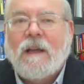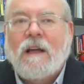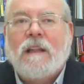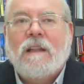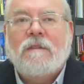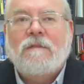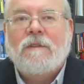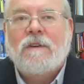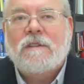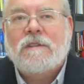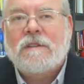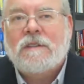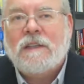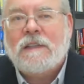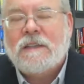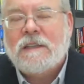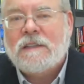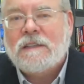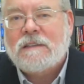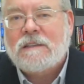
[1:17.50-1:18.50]
The first
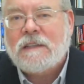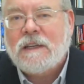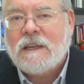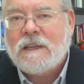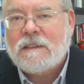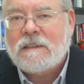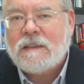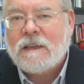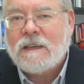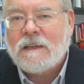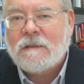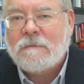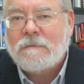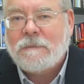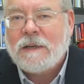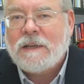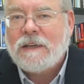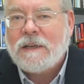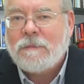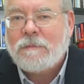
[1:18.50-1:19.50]
thing is that
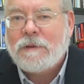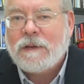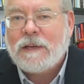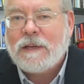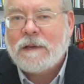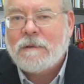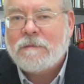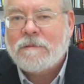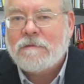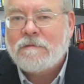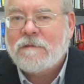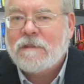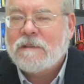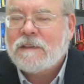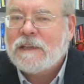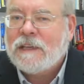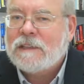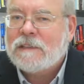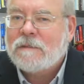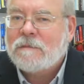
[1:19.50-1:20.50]
PDPM
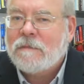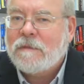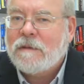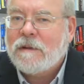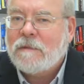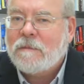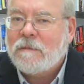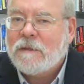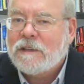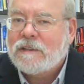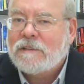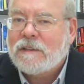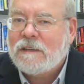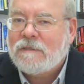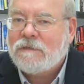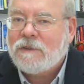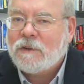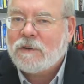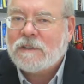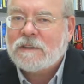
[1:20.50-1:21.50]
really has mostly a
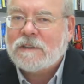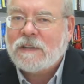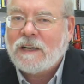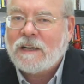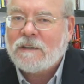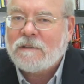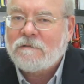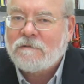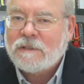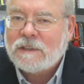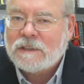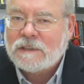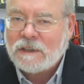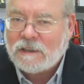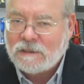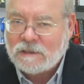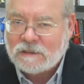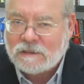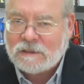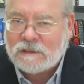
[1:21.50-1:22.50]
focus on
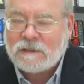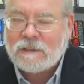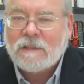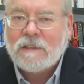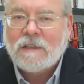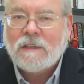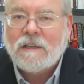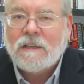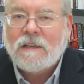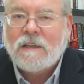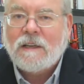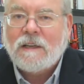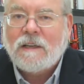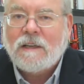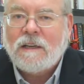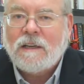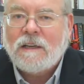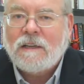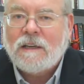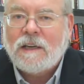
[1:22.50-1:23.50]
results
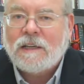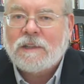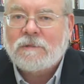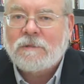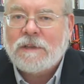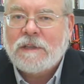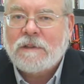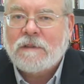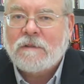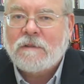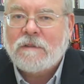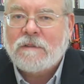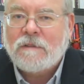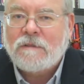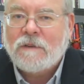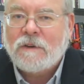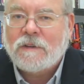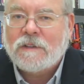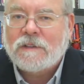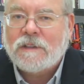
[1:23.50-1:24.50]
as we
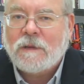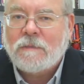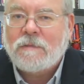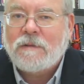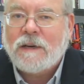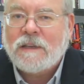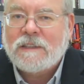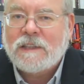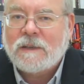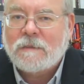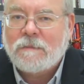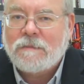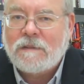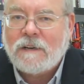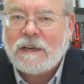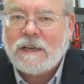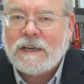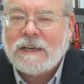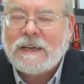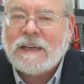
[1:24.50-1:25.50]
focus on project
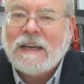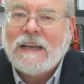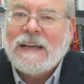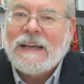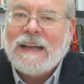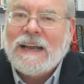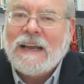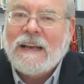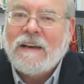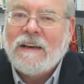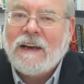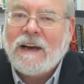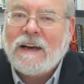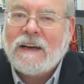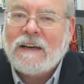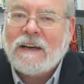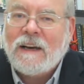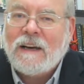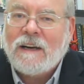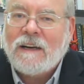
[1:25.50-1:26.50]
planning and
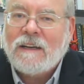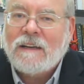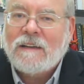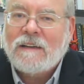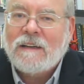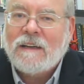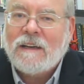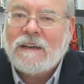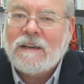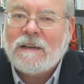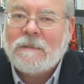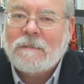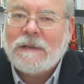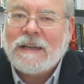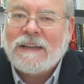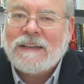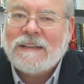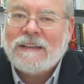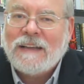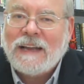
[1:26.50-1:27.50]
not
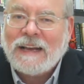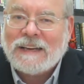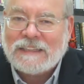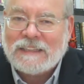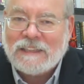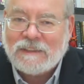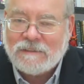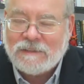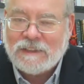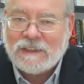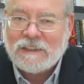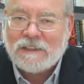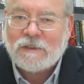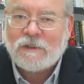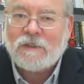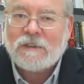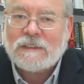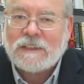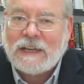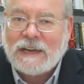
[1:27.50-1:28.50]
on activities
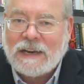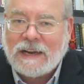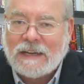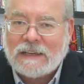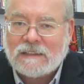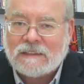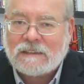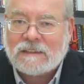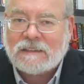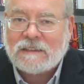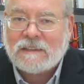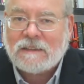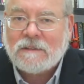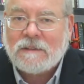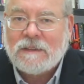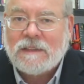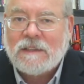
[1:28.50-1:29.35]
or tasks.